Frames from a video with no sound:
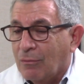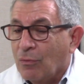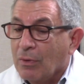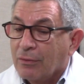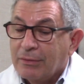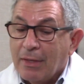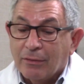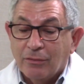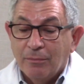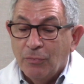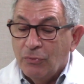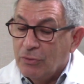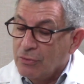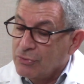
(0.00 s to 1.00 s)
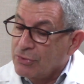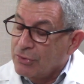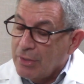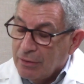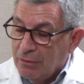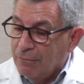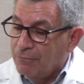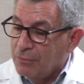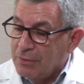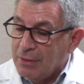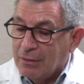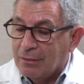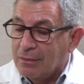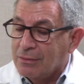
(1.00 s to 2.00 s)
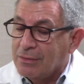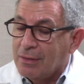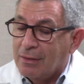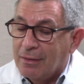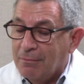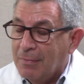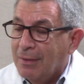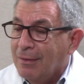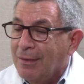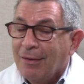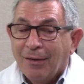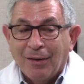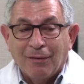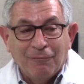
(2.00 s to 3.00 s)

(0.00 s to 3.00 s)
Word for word: Well, Dr. Munoz, thank you for taking the time. Our